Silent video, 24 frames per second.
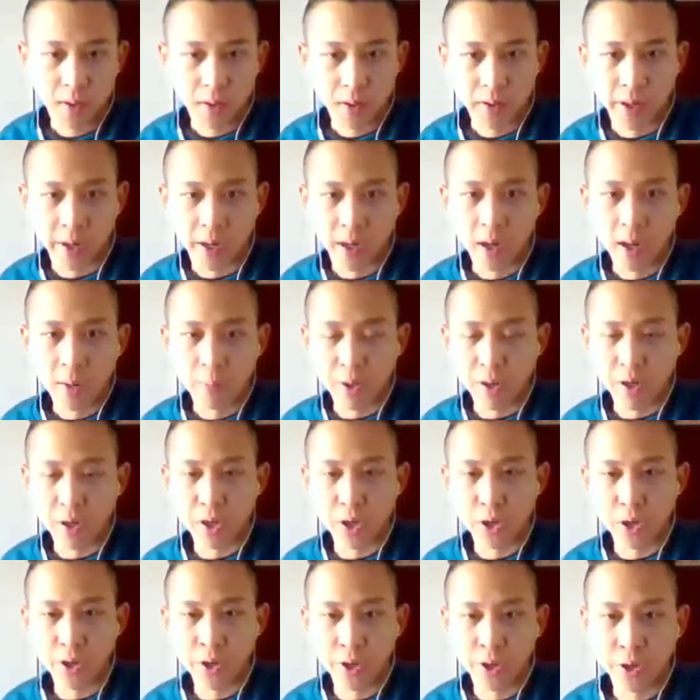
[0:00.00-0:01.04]
Right. But
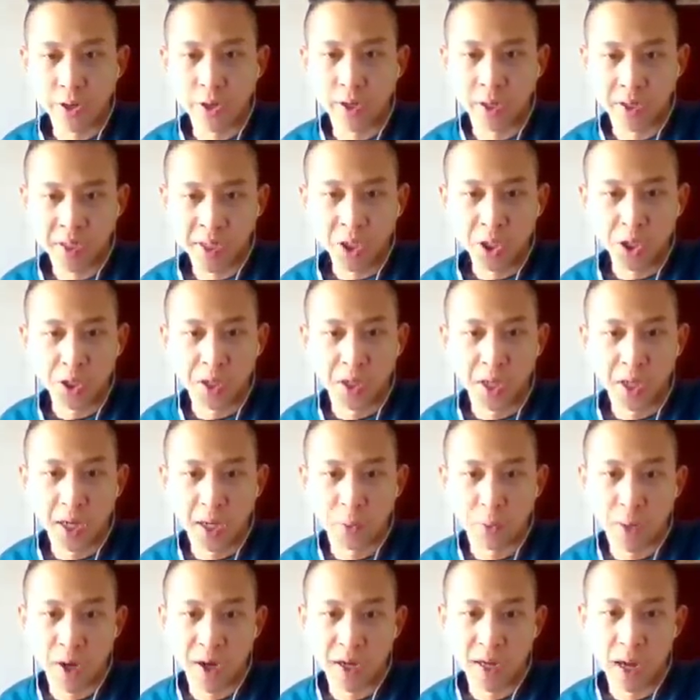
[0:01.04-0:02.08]
you're essentially getting
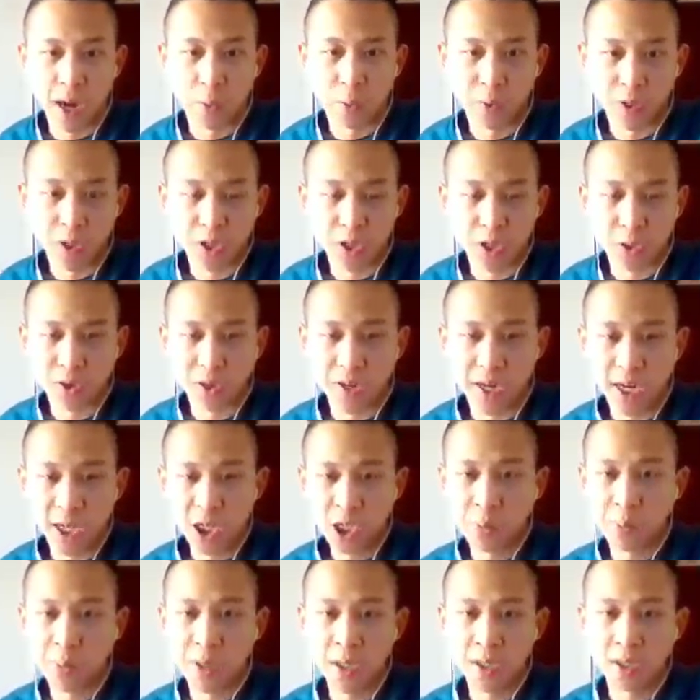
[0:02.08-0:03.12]
it right now, which is your dash
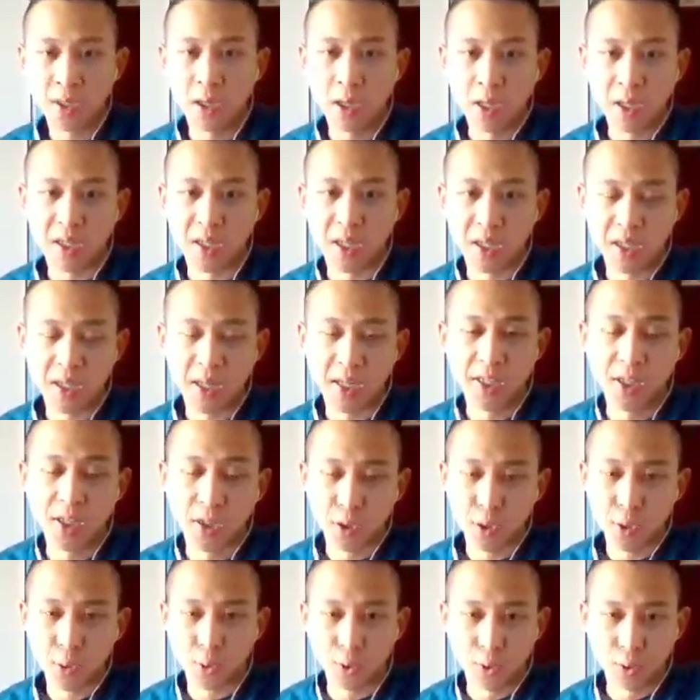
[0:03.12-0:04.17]
speed dictates the
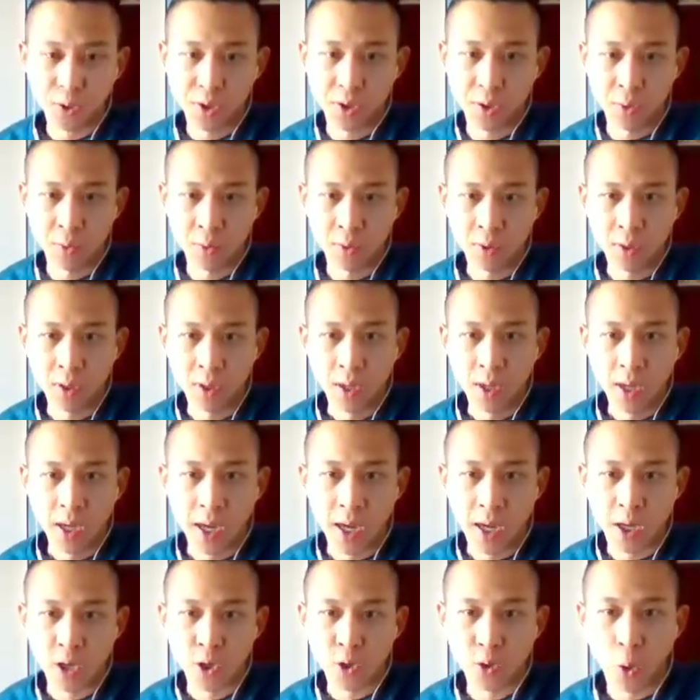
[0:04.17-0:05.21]
neutral zone.
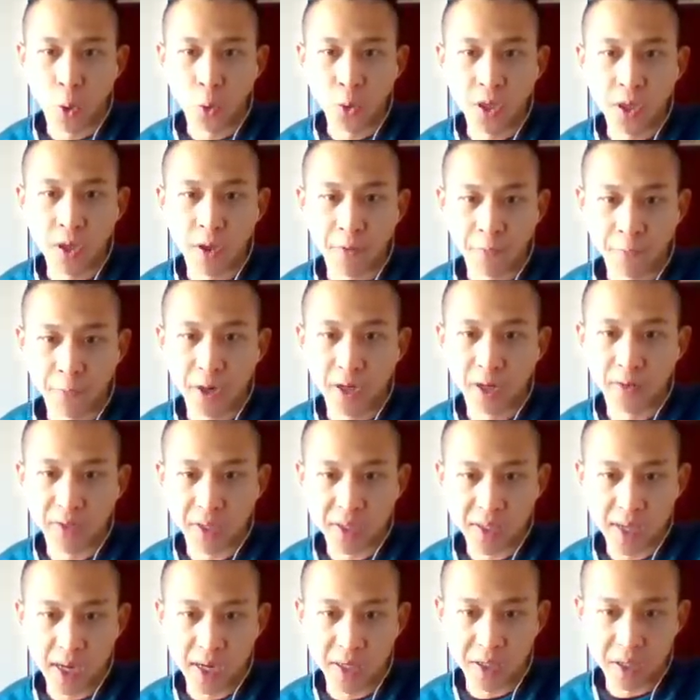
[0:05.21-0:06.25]
And you're only afraid of
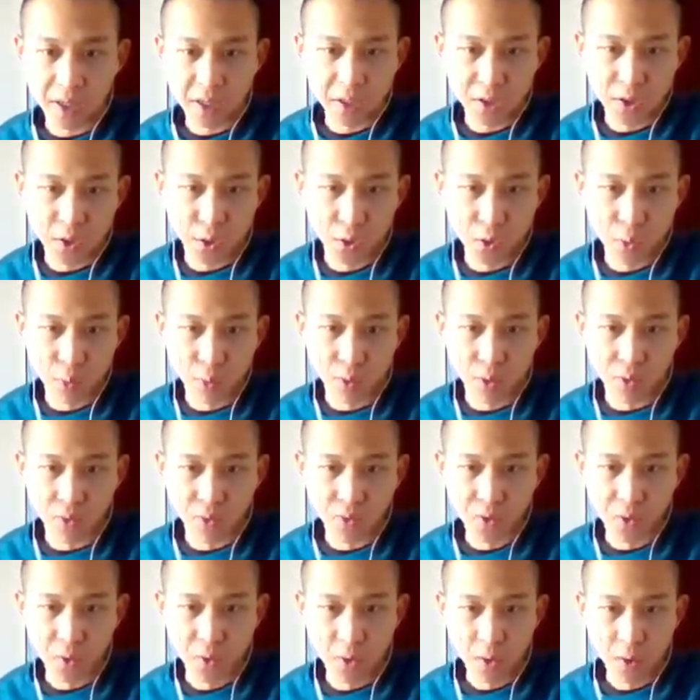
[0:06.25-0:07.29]
exactly these two
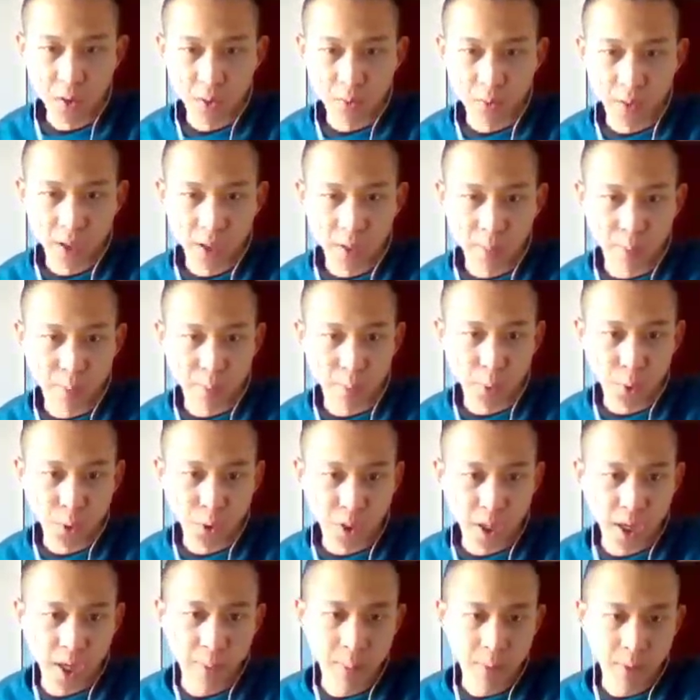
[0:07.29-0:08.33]
moves, right? Boost
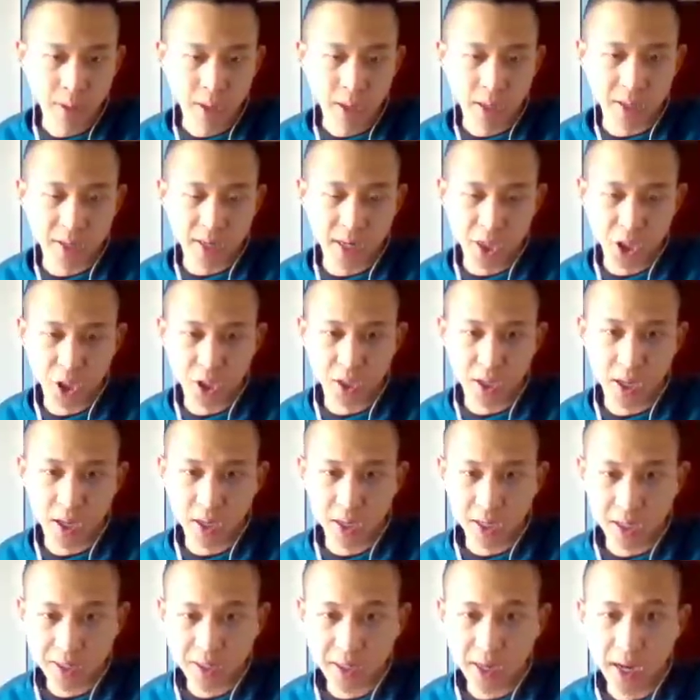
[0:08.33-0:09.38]
grab and dash attack.
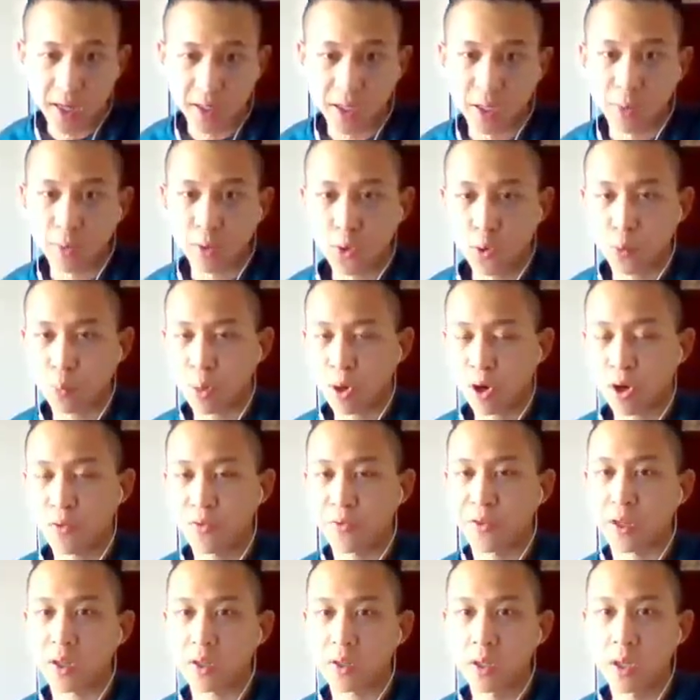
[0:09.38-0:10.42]
Exactly. Dude,
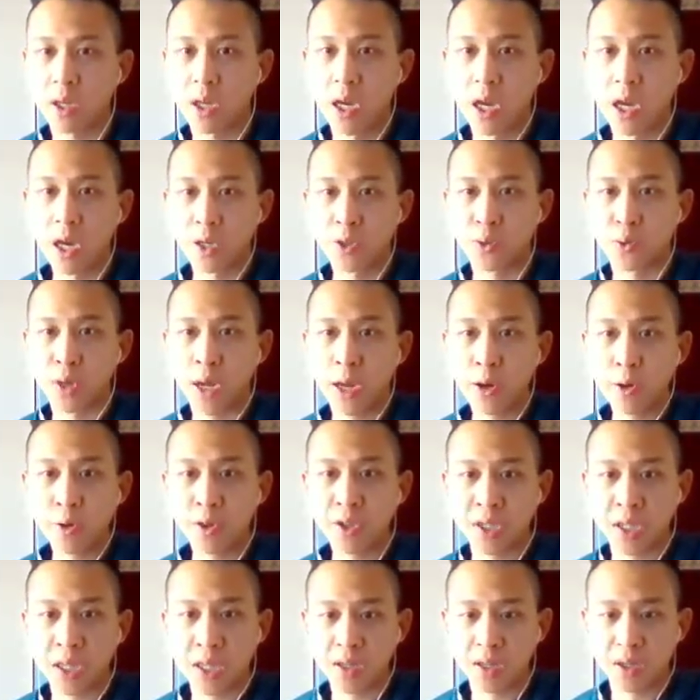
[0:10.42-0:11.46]
perfect. So now you're
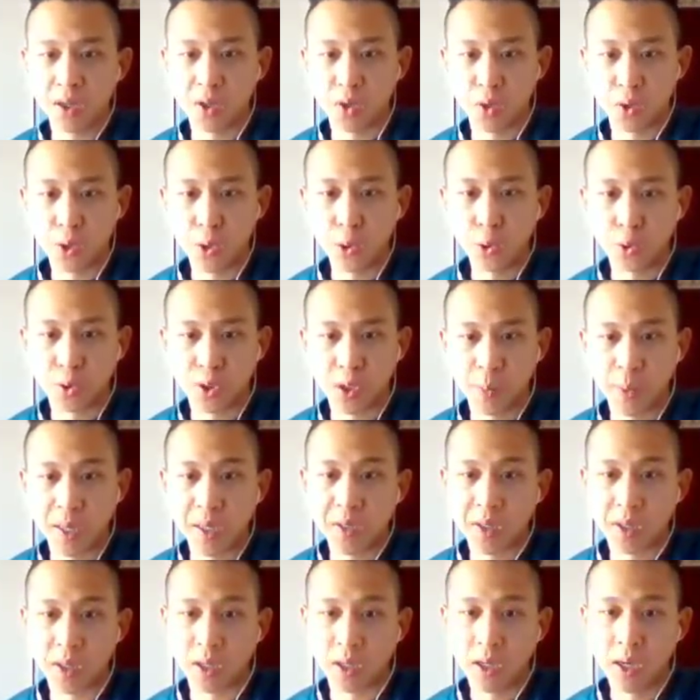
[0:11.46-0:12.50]
seeing this neutral
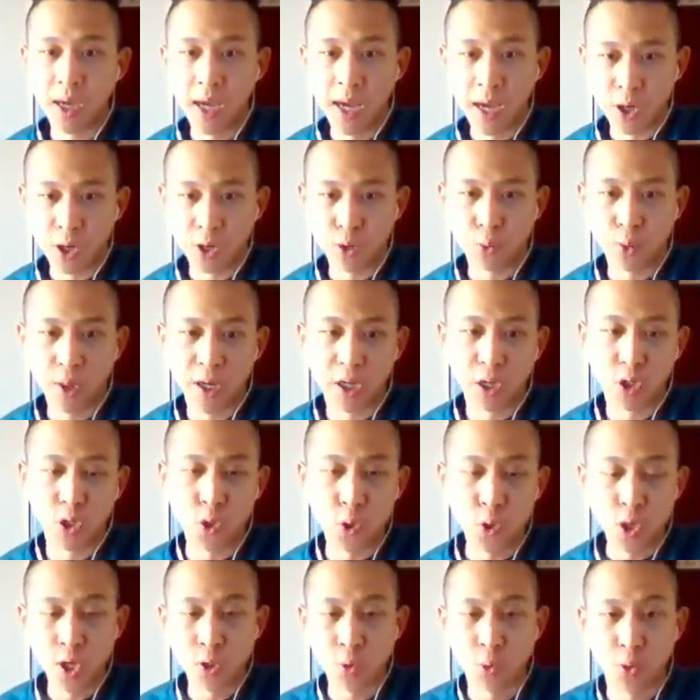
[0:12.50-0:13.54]
spacing, and you're right.
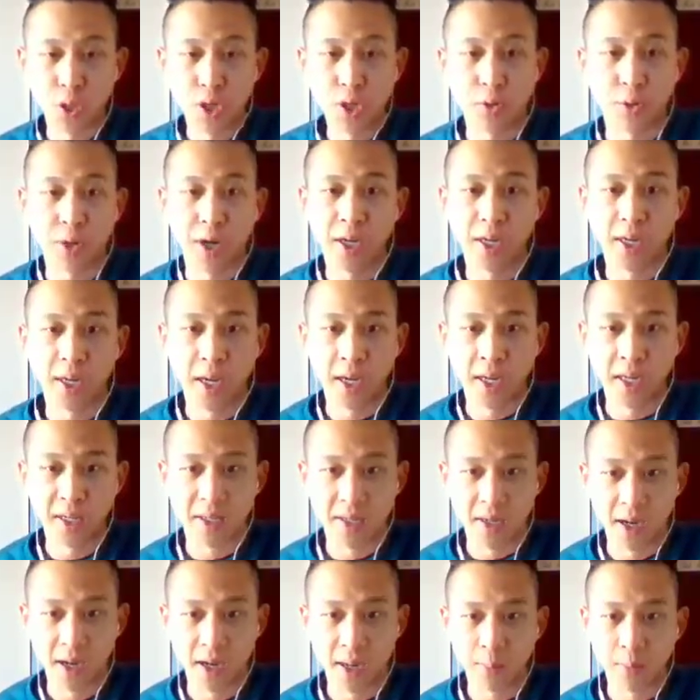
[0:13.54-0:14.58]
You can recreate it
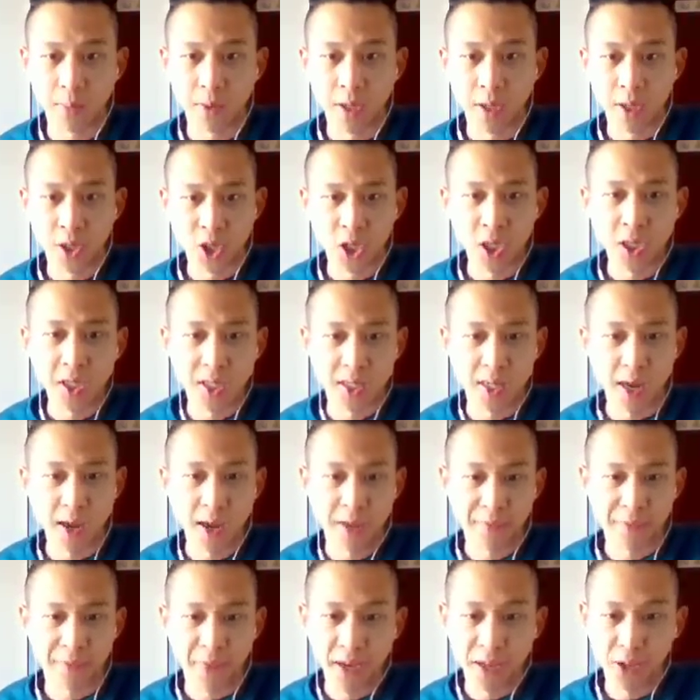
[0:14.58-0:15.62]
anytime. Sheik is not
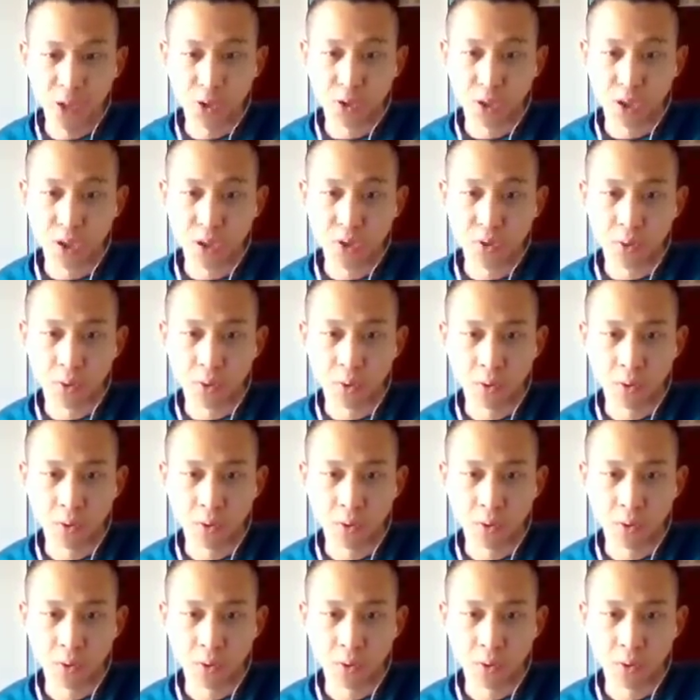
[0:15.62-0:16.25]
faster than you.